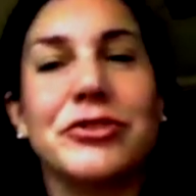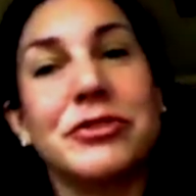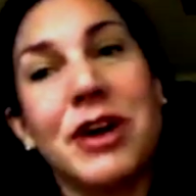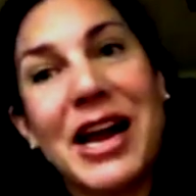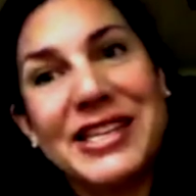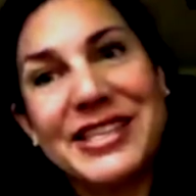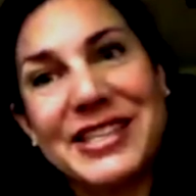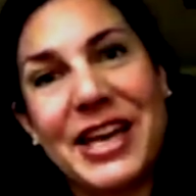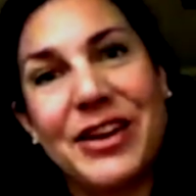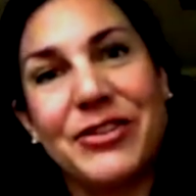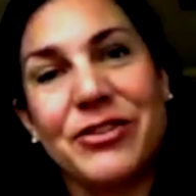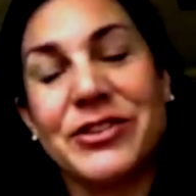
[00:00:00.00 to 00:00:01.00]
or ice
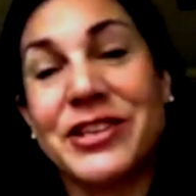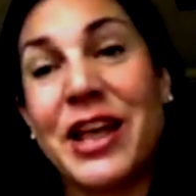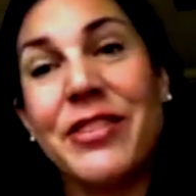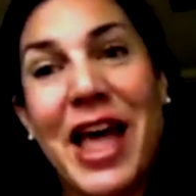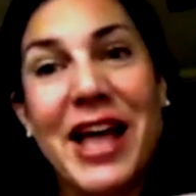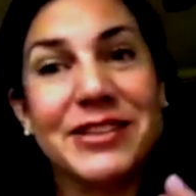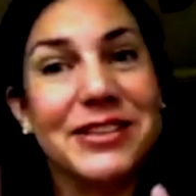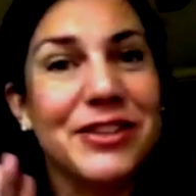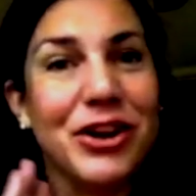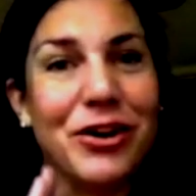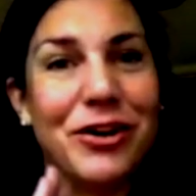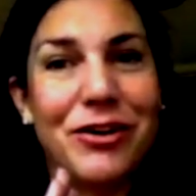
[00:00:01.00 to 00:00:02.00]
skaters, and that's
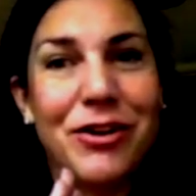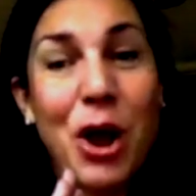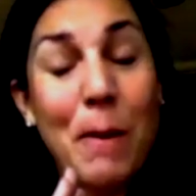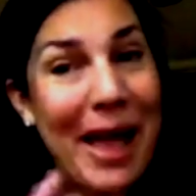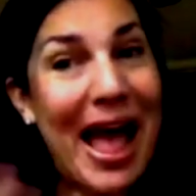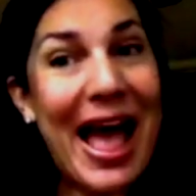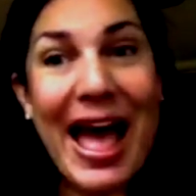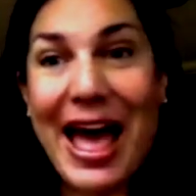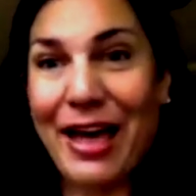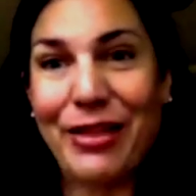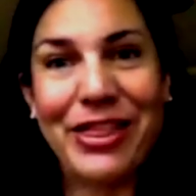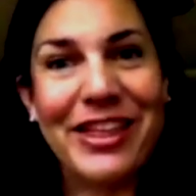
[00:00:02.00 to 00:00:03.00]
their
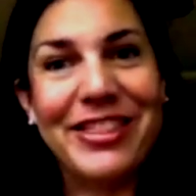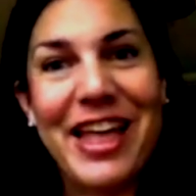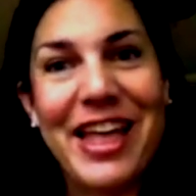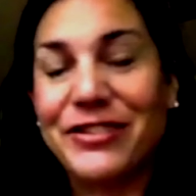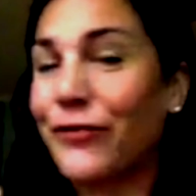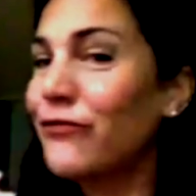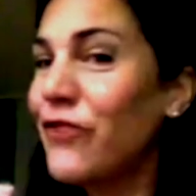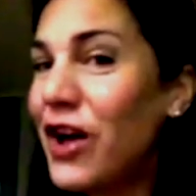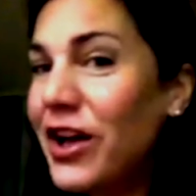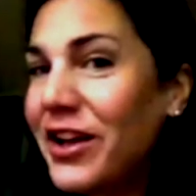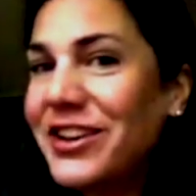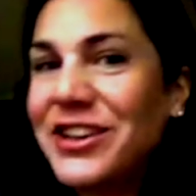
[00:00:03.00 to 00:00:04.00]
path, and that's
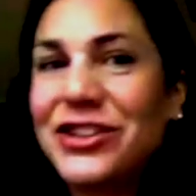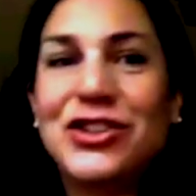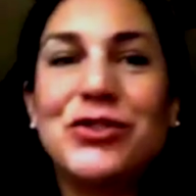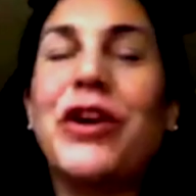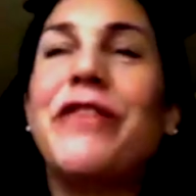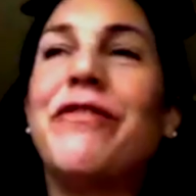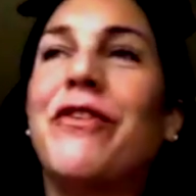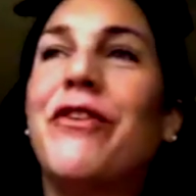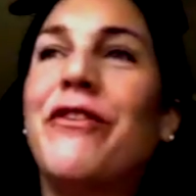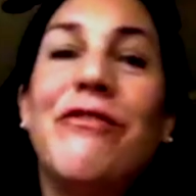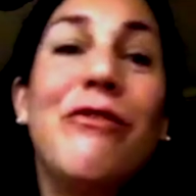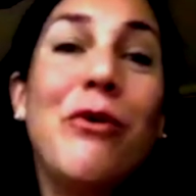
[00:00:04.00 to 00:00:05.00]
fun and
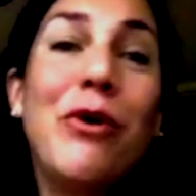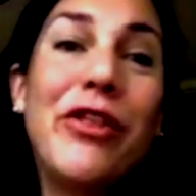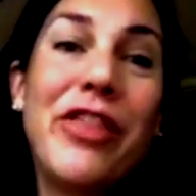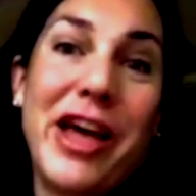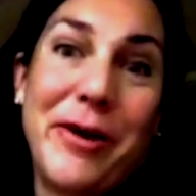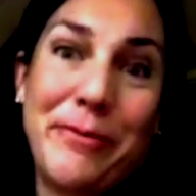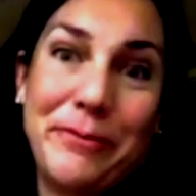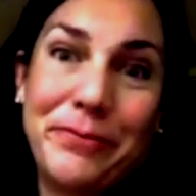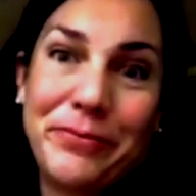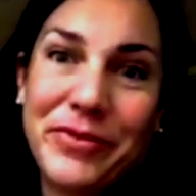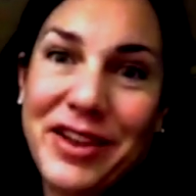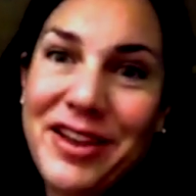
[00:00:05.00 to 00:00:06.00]
joyful for them.
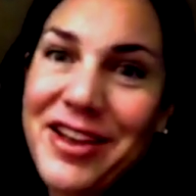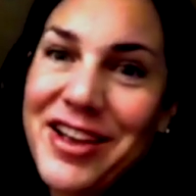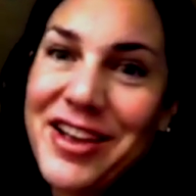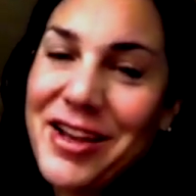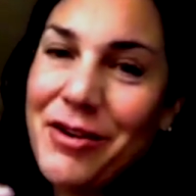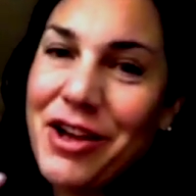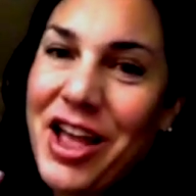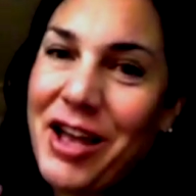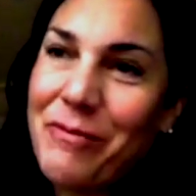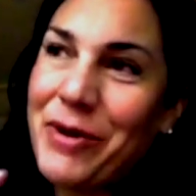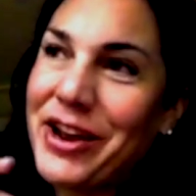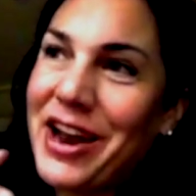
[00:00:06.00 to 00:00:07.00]

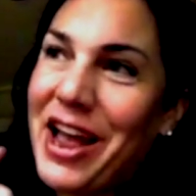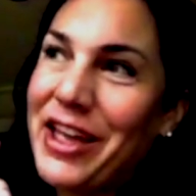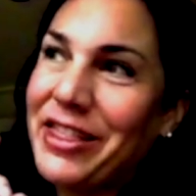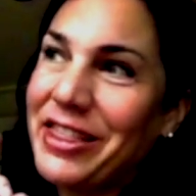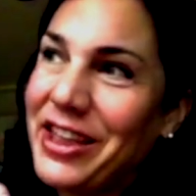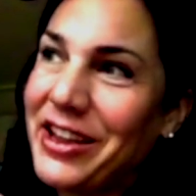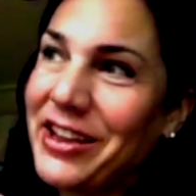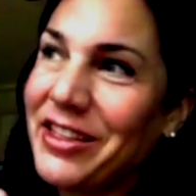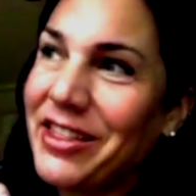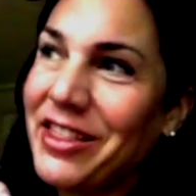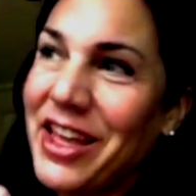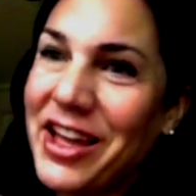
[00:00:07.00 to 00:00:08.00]
but I think
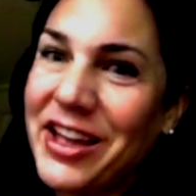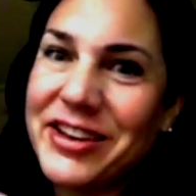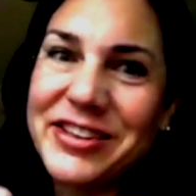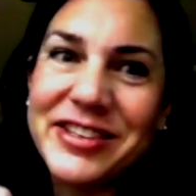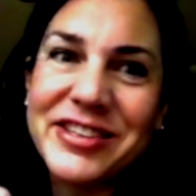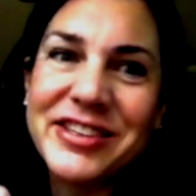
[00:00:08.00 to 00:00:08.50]
that